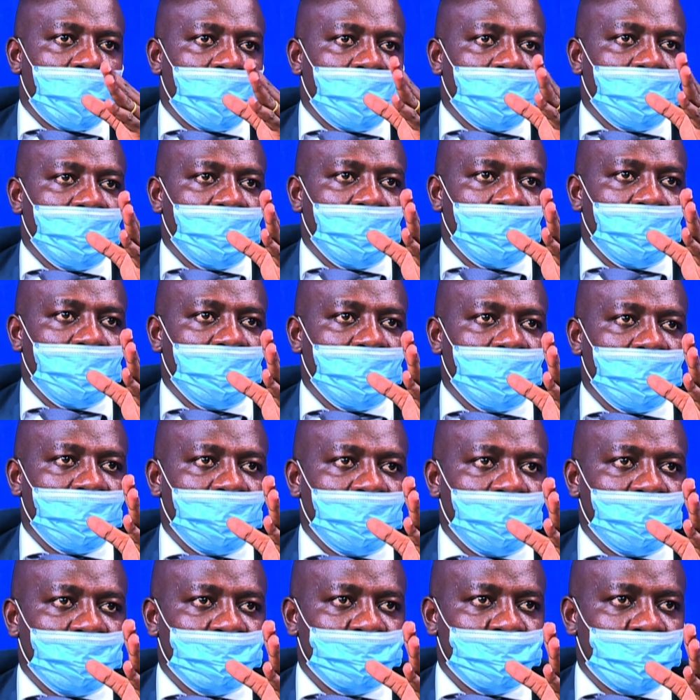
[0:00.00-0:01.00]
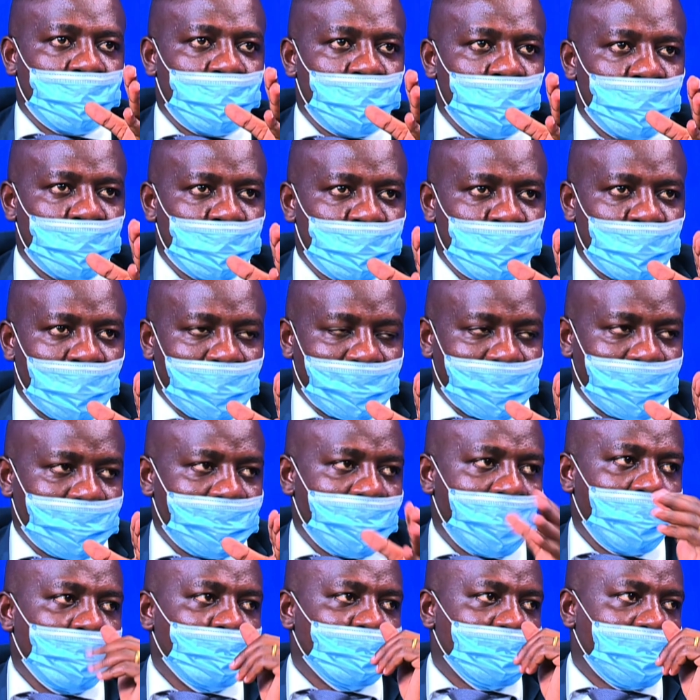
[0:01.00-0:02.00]
Mkuru for
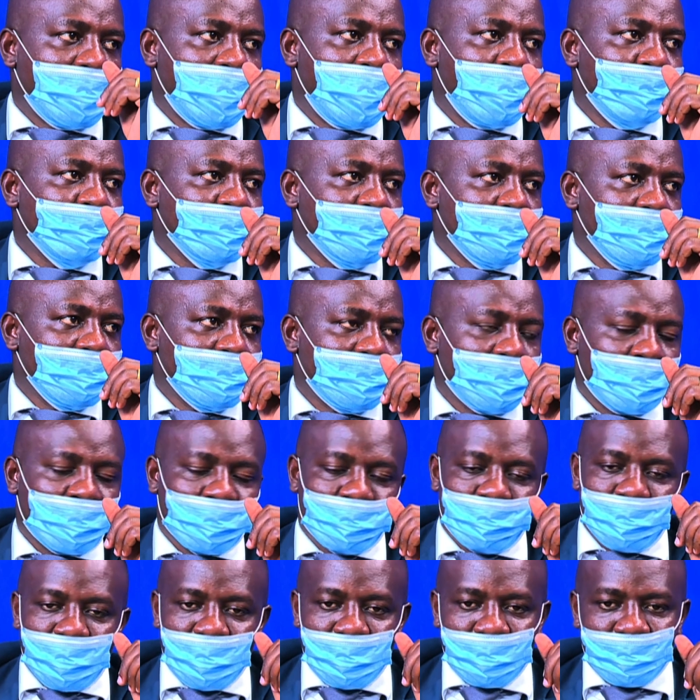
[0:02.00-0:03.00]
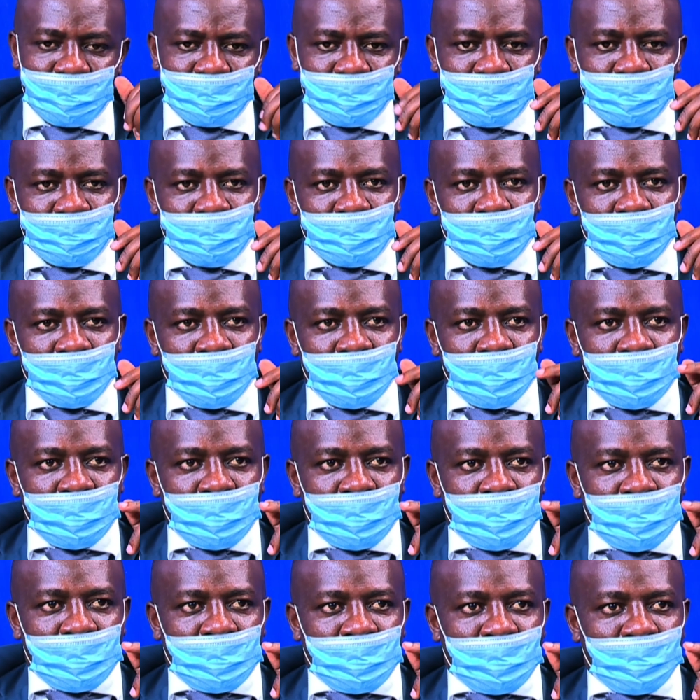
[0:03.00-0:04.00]
Tanyayo slums in South B
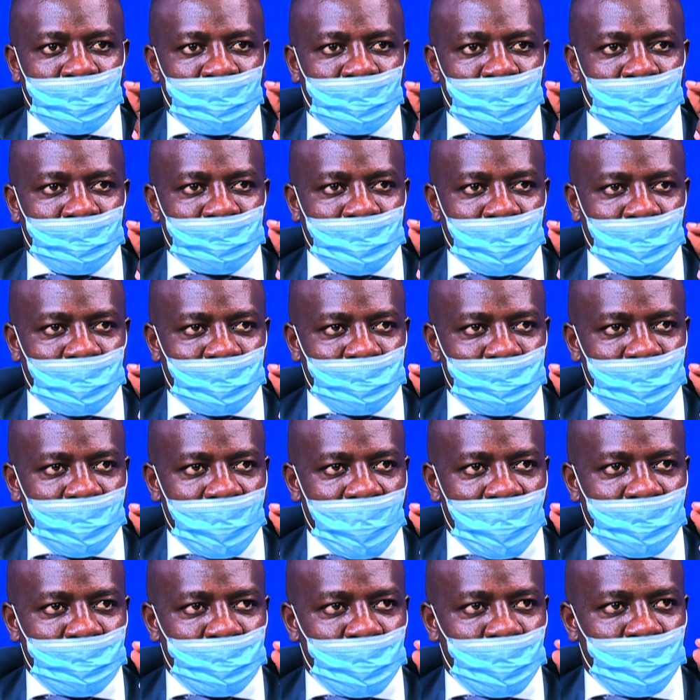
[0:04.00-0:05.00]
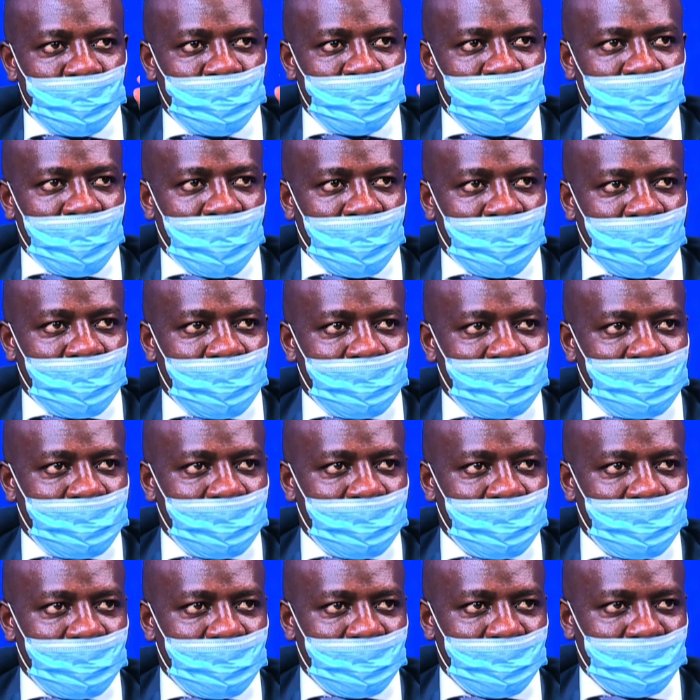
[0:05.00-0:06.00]
From South B, I moved at least
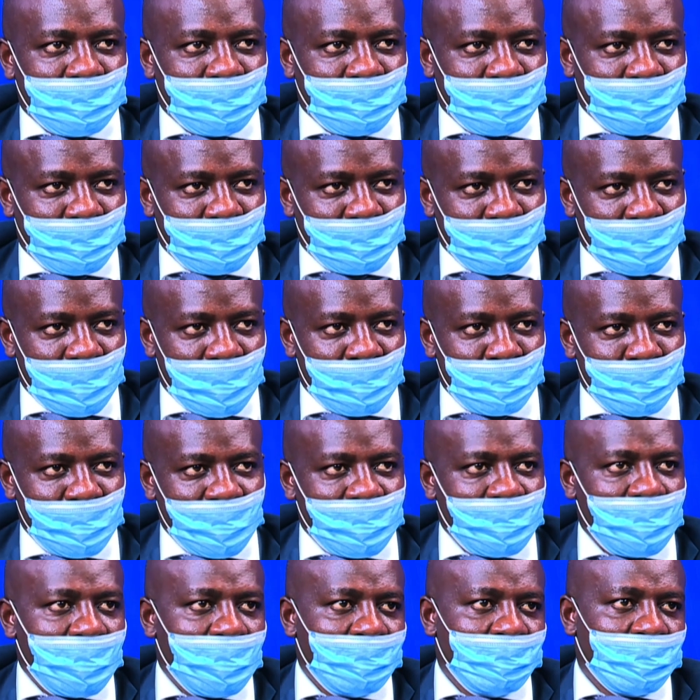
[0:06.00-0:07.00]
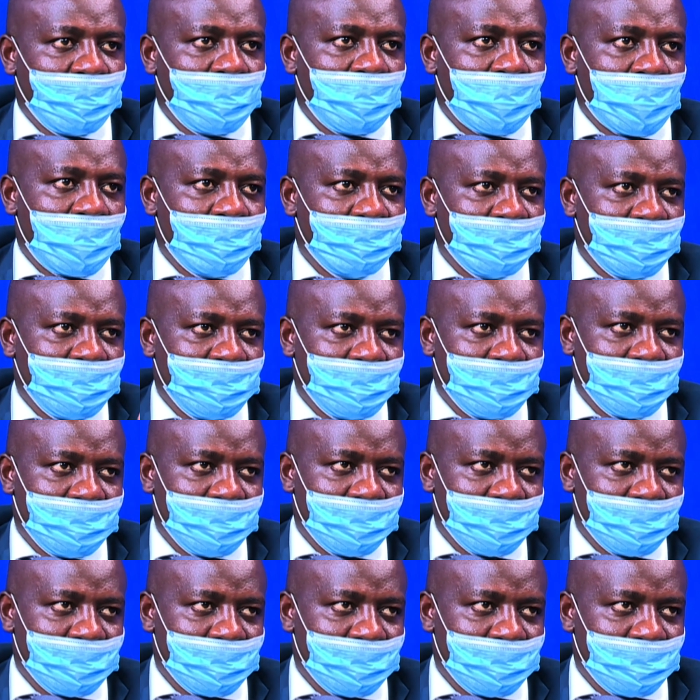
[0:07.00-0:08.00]
in a middle-level ground
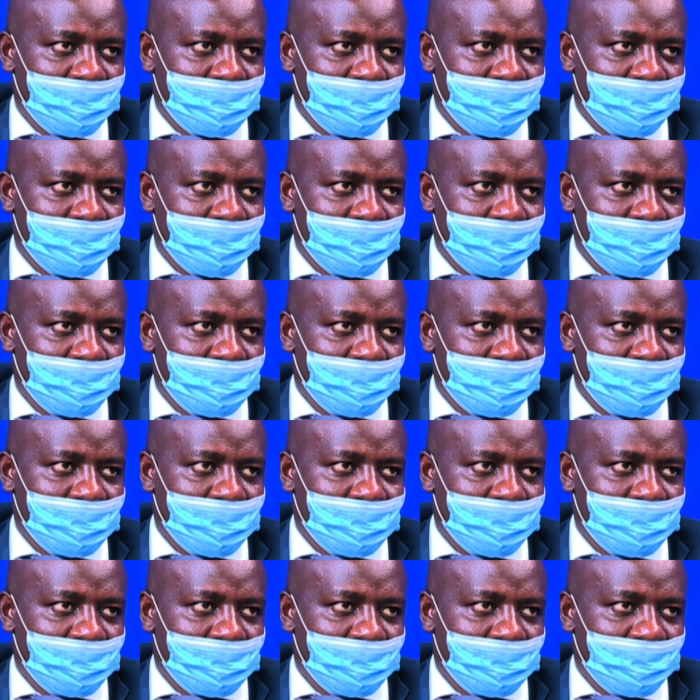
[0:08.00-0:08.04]
in